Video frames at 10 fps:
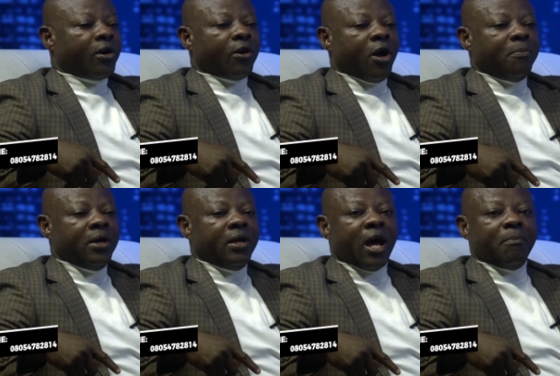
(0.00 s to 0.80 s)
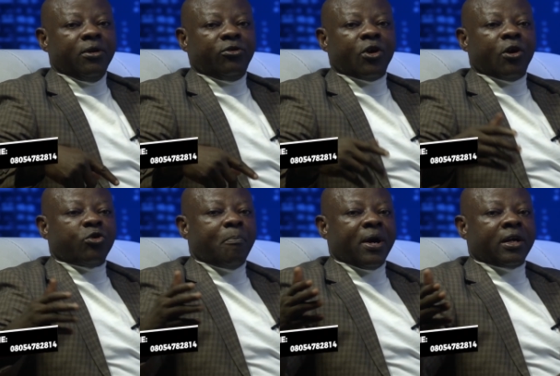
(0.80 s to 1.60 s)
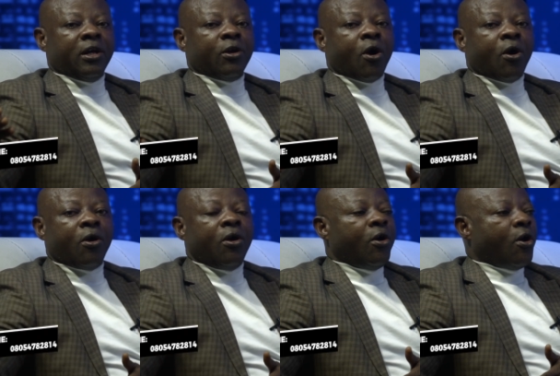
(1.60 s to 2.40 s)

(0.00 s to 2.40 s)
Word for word: clubbing, that means you're also breaking the law